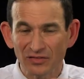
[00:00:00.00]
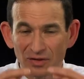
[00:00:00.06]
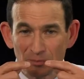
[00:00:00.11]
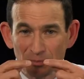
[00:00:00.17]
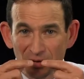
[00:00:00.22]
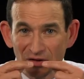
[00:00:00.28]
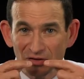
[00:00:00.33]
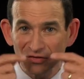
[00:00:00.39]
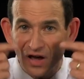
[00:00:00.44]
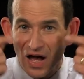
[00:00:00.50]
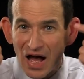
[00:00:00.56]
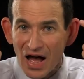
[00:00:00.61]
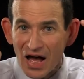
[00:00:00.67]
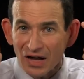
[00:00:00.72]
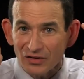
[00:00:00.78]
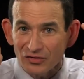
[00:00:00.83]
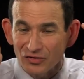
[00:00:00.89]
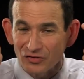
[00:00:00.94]
simple as
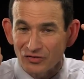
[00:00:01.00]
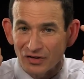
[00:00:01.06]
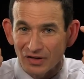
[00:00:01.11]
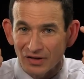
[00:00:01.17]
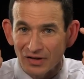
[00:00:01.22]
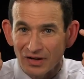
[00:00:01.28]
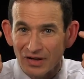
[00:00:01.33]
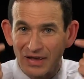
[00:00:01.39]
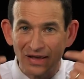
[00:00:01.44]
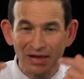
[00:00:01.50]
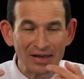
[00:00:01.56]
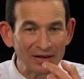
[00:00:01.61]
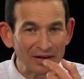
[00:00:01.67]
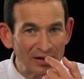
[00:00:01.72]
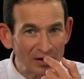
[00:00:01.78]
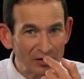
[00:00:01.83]
oxygen can